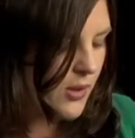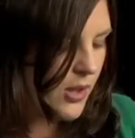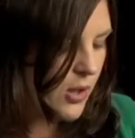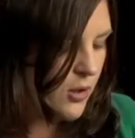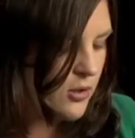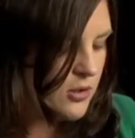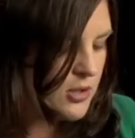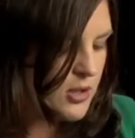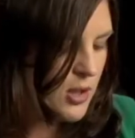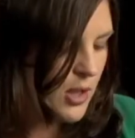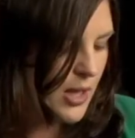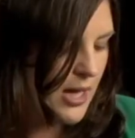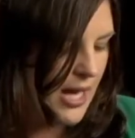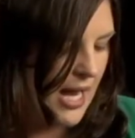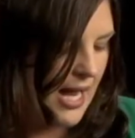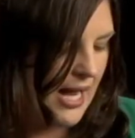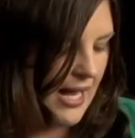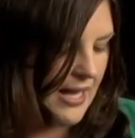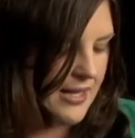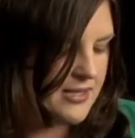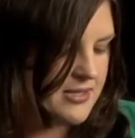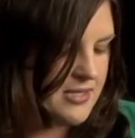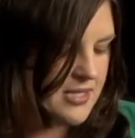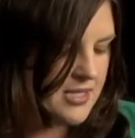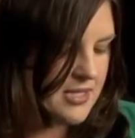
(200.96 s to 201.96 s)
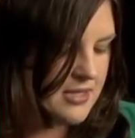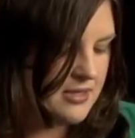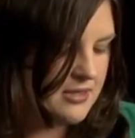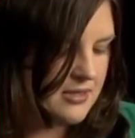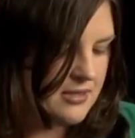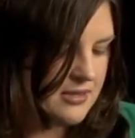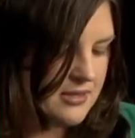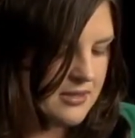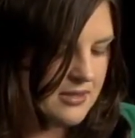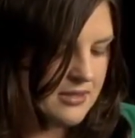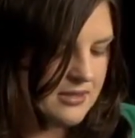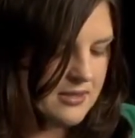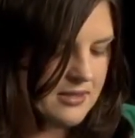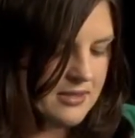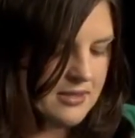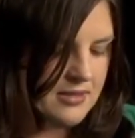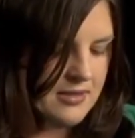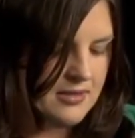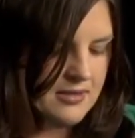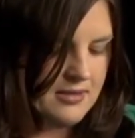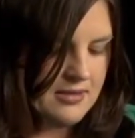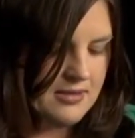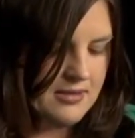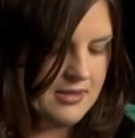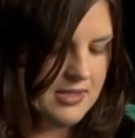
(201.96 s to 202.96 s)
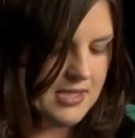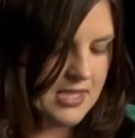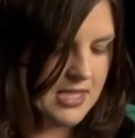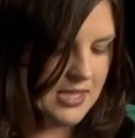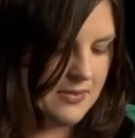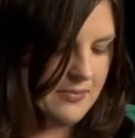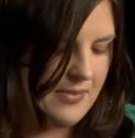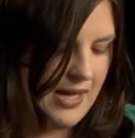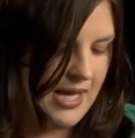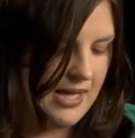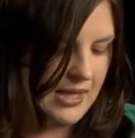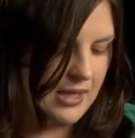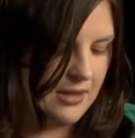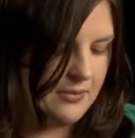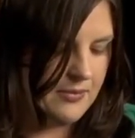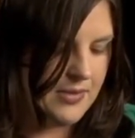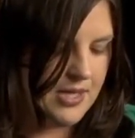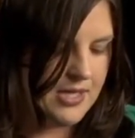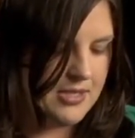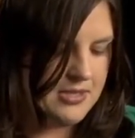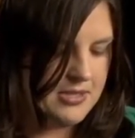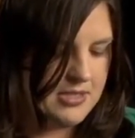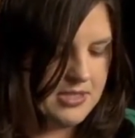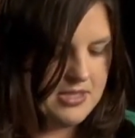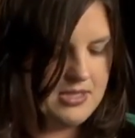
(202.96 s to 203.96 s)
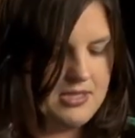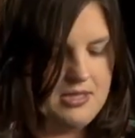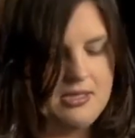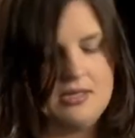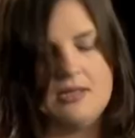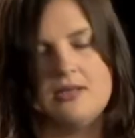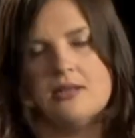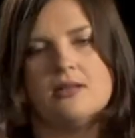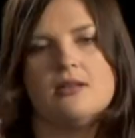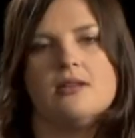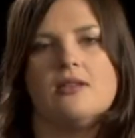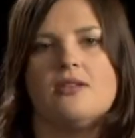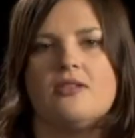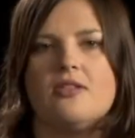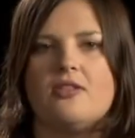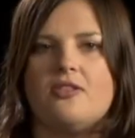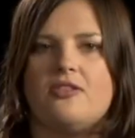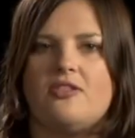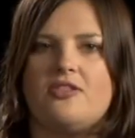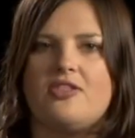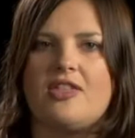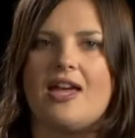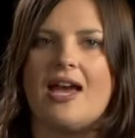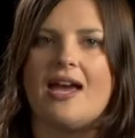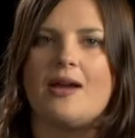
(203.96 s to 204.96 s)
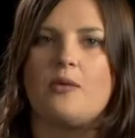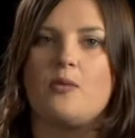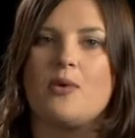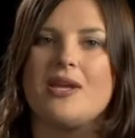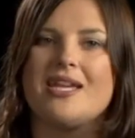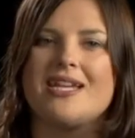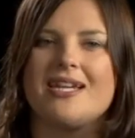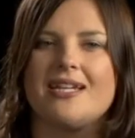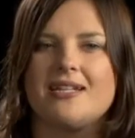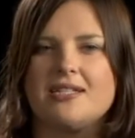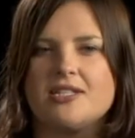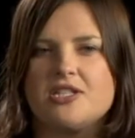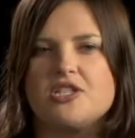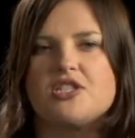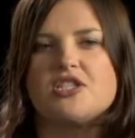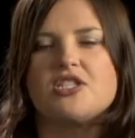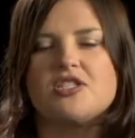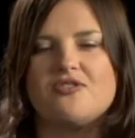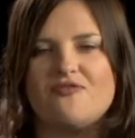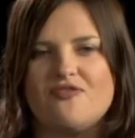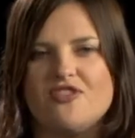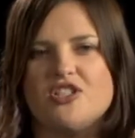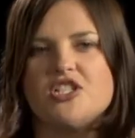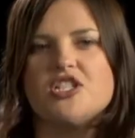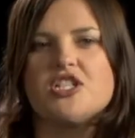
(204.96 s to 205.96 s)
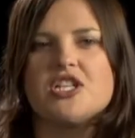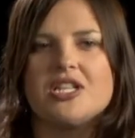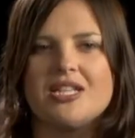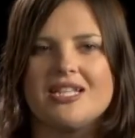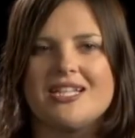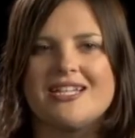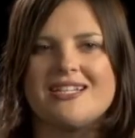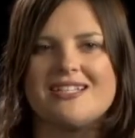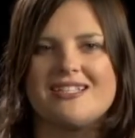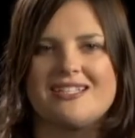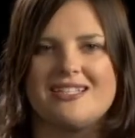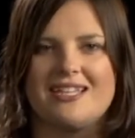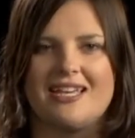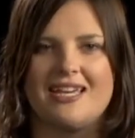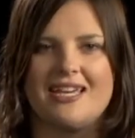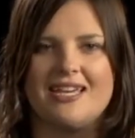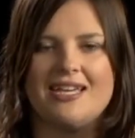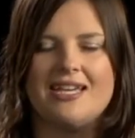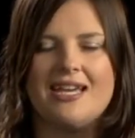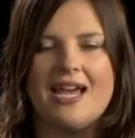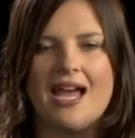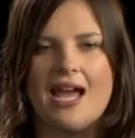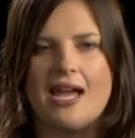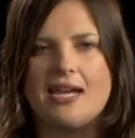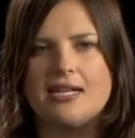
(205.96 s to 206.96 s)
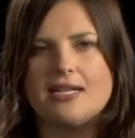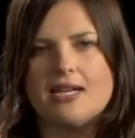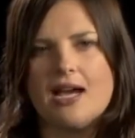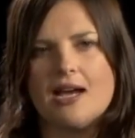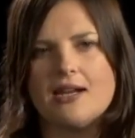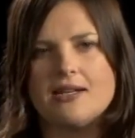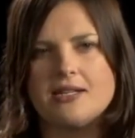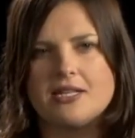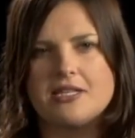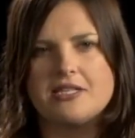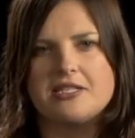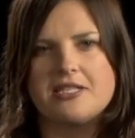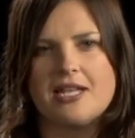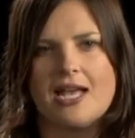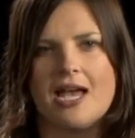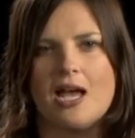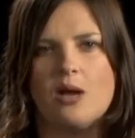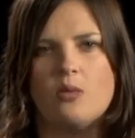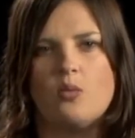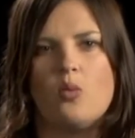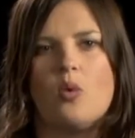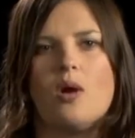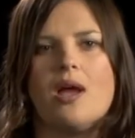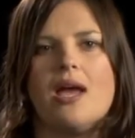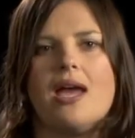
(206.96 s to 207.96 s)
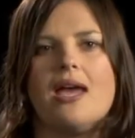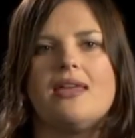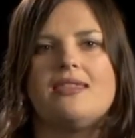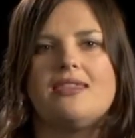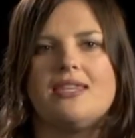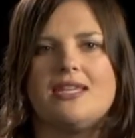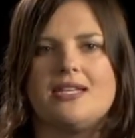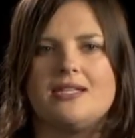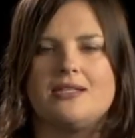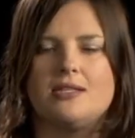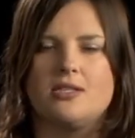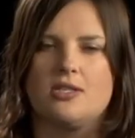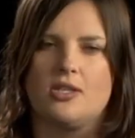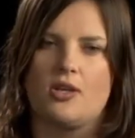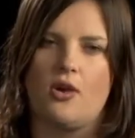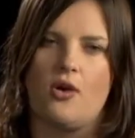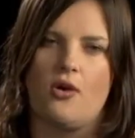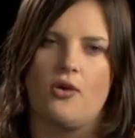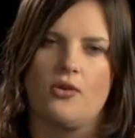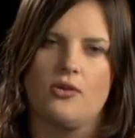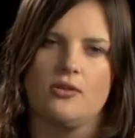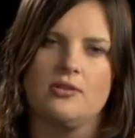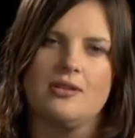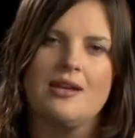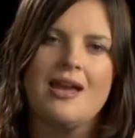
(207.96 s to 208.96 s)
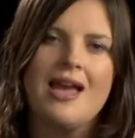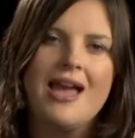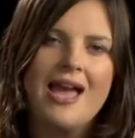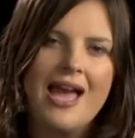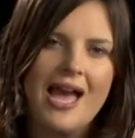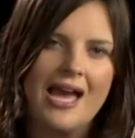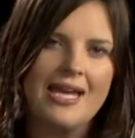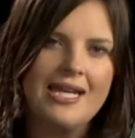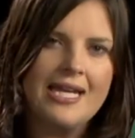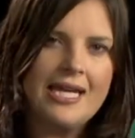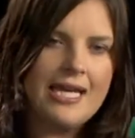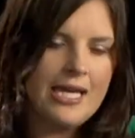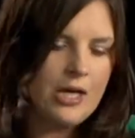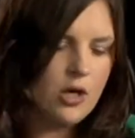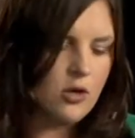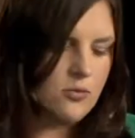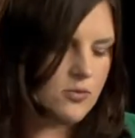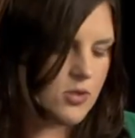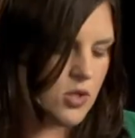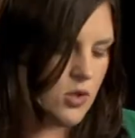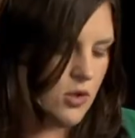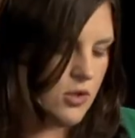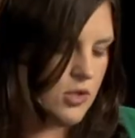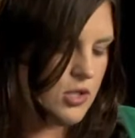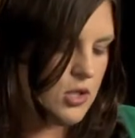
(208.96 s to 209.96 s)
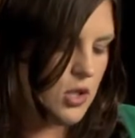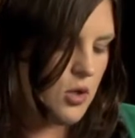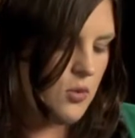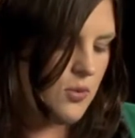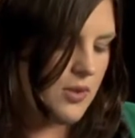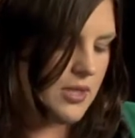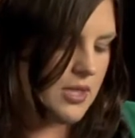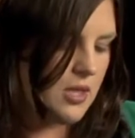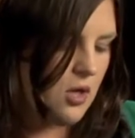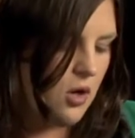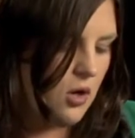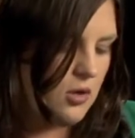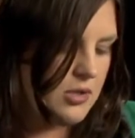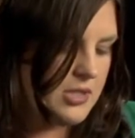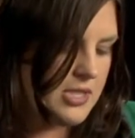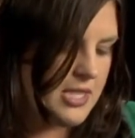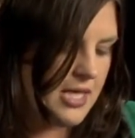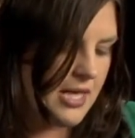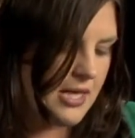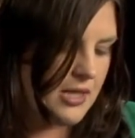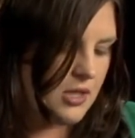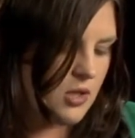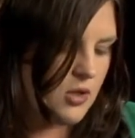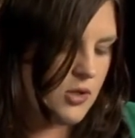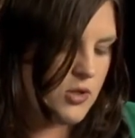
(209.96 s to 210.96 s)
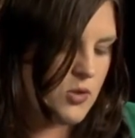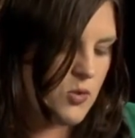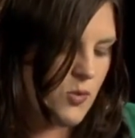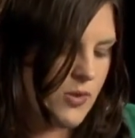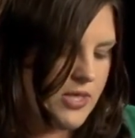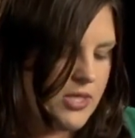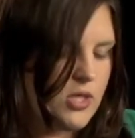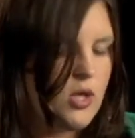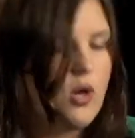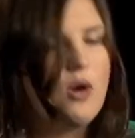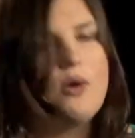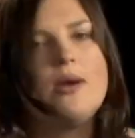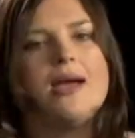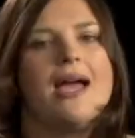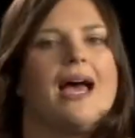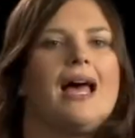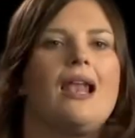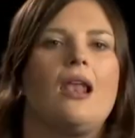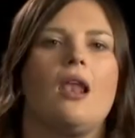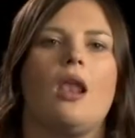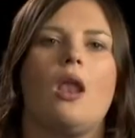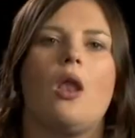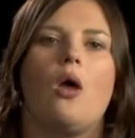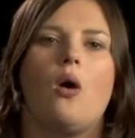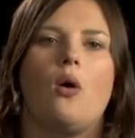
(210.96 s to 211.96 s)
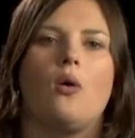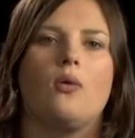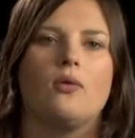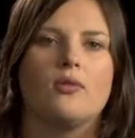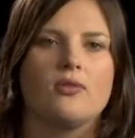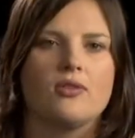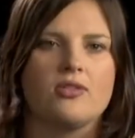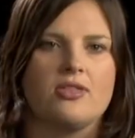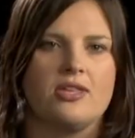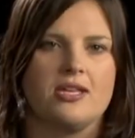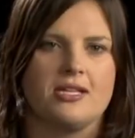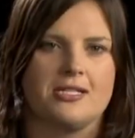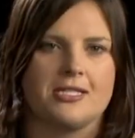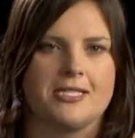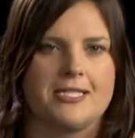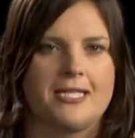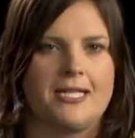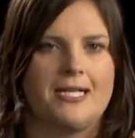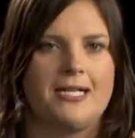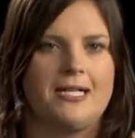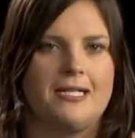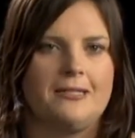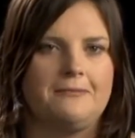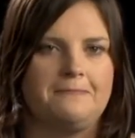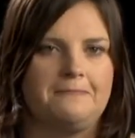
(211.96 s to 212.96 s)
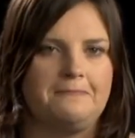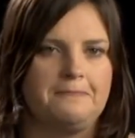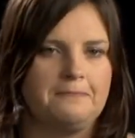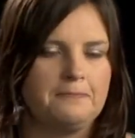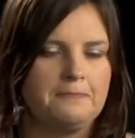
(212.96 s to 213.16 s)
We also add some elements that we can visually see and understand where things go. And it helps also with content because we know how long things are.